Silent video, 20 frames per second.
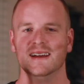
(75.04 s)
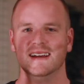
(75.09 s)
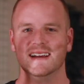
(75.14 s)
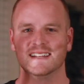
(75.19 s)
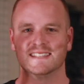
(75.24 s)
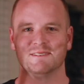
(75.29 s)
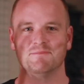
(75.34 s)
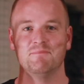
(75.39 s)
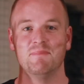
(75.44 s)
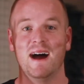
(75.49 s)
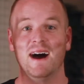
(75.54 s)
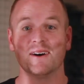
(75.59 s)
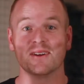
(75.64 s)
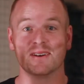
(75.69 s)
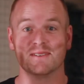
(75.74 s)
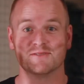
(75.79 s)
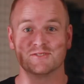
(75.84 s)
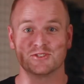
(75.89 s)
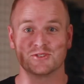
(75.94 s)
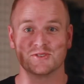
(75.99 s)
its amount
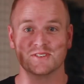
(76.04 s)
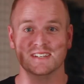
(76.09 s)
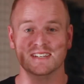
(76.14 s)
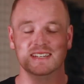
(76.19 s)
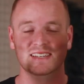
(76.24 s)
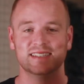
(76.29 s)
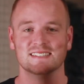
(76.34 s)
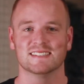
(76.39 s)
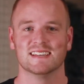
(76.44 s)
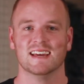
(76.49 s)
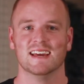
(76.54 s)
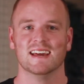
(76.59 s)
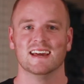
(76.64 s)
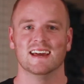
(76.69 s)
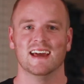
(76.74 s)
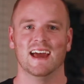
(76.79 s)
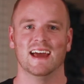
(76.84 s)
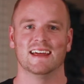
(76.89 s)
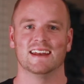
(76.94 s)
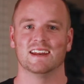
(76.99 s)
of trees
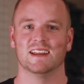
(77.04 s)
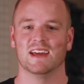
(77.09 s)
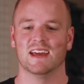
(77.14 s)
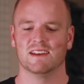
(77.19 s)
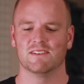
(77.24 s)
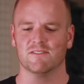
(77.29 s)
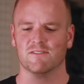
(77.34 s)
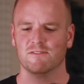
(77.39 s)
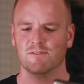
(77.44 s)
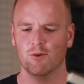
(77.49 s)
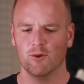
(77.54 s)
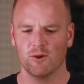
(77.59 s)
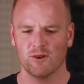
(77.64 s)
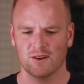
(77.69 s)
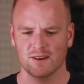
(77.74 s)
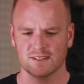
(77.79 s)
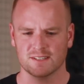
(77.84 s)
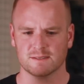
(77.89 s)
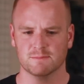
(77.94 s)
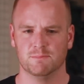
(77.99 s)
and
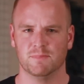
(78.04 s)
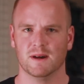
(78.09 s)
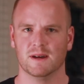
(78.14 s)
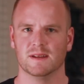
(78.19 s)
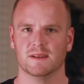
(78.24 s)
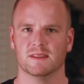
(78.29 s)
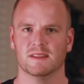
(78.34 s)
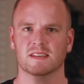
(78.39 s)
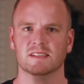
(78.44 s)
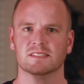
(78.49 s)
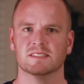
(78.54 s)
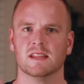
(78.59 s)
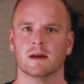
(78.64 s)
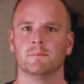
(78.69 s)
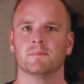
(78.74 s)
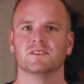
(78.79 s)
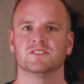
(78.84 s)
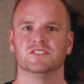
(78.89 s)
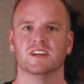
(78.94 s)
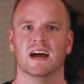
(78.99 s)
forests, but these
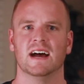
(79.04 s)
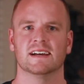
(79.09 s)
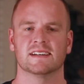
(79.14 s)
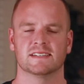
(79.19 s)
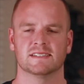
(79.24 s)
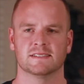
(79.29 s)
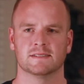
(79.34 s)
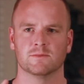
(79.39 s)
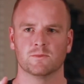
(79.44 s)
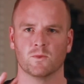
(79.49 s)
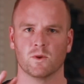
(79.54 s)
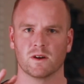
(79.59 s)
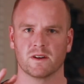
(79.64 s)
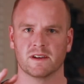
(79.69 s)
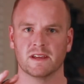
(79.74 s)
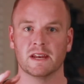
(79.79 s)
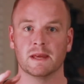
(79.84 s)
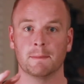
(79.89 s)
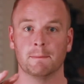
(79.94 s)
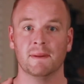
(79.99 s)
lumberjacks were
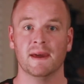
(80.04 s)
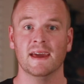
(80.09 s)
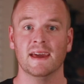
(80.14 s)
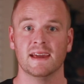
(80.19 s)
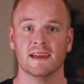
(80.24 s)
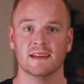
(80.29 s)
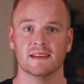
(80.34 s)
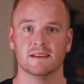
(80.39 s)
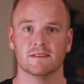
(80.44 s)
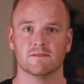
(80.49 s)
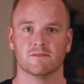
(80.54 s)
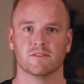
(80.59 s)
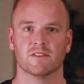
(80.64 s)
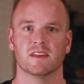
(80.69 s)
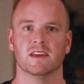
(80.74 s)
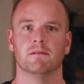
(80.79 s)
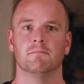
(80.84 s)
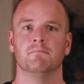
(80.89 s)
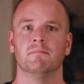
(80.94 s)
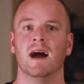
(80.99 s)
getting paid for
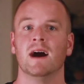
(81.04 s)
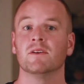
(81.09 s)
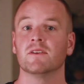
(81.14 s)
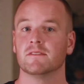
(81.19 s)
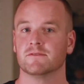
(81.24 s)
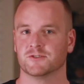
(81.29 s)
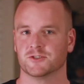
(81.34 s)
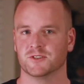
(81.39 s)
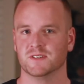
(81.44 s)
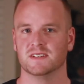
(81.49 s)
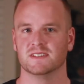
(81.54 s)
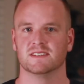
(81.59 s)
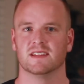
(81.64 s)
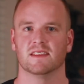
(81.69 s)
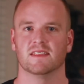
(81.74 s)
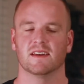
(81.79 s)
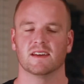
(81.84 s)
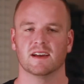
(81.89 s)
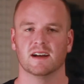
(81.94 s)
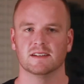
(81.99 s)
the amount of trees
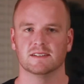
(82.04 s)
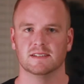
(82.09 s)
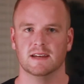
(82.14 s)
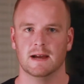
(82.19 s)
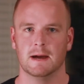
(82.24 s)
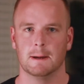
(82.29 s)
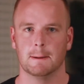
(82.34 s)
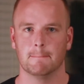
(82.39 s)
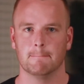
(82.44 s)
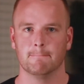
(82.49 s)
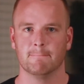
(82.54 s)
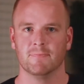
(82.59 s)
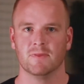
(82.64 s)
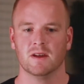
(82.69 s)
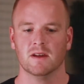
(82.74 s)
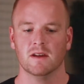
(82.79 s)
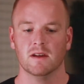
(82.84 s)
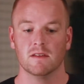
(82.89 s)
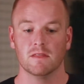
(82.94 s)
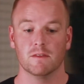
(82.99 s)
that they cut down.
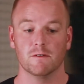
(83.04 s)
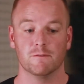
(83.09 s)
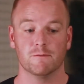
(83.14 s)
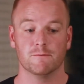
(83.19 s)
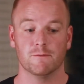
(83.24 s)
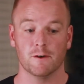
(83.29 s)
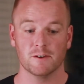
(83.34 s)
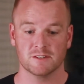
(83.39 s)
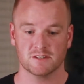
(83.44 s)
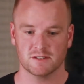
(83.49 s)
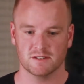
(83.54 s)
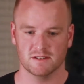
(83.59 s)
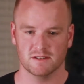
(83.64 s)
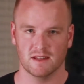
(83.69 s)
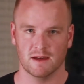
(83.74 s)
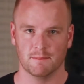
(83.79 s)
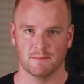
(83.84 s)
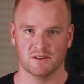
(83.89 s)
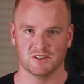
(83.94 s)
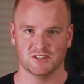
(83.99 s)
The first
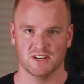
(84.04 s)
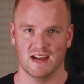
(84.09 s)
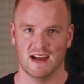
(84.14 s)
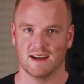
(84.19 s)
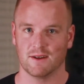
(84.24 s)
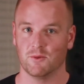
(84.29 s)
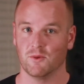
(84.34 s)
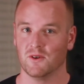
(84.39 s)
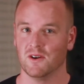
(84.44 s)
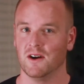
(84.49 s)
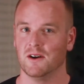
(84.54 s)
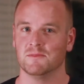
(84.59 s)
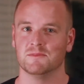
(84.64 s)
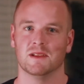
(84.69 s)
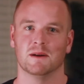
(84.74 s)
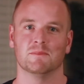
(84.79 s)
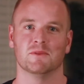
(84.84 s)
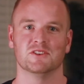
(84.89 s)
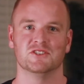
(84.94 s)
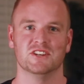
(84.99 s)
lumberjack, we'll call him
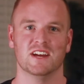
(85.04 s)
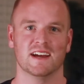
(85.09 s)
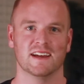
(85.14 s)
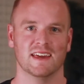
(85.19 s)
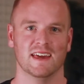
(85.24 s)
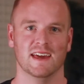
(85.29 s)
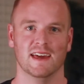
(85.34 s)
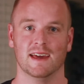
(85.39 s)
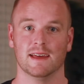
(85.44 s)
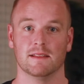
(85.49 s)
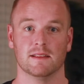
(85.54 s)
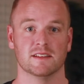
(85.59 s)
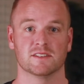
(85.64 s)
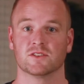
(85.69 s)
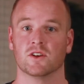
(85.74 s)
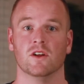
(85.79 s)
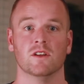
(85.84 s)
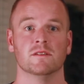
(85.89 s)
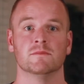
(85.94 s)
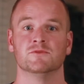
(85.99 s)
Lumberjack A, let's
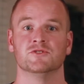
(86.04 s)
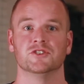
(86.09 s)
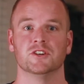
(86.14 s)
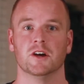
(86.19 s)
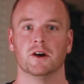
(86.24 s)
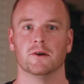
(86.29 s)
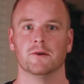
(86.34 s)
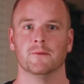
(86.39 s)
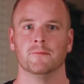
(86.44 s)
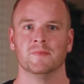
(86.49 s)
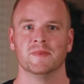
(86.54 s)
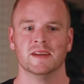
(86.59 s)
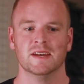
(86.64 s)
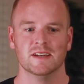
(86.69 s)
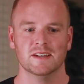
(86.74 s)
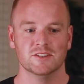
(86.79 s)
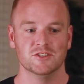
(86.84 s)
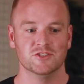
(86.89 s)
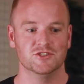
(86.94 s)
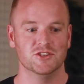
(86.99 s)
call him Joe.
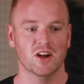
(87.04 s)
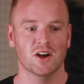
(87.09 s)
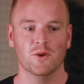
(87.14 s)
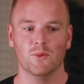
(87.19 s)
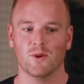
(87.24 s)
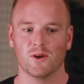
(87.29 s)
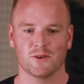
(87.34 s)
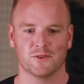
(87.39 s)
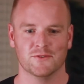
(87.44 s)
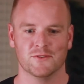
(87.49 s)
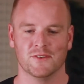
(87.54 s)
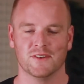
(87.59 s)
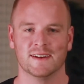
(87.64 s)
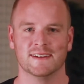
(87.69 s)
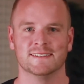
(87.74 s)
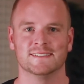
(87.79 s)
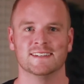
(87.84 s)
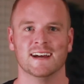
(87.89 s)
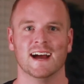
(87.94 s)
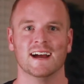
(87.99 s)
Joe worked for an
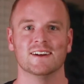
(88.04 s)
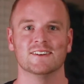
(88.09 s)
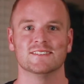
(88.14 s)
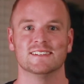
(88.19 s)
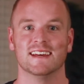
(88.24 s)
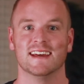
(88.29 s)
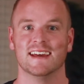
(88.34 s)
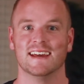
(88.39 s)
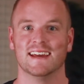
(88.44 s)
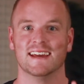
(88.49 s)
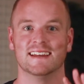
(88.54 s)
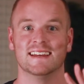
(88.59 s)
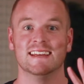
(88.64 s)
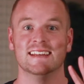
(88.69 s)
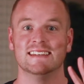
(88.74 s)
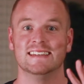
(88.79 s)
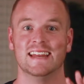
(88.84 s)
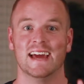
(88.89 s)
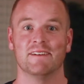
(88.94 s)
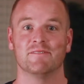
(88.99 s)
entire day and he
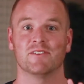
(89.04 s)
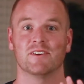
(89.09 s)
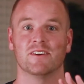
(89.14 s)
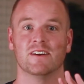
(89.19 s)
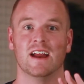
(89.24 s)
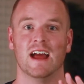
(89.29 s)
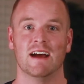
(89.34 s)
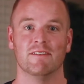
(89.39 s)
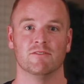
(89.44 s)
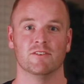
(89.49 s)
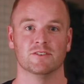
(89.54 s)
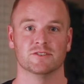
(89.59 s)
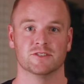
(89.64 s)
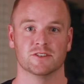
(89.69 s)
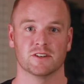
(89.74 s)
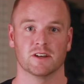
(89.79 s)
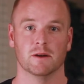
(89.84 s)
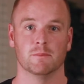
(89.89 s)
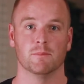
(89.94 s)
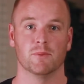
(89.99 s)
never ever
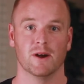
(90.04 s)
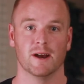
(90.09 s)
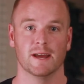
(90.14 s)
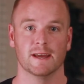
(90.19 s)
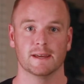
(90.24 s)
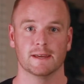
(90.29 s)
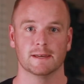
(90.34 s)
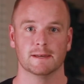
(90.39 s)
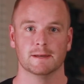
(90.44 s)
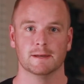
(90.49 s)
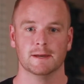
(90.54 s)
took a break.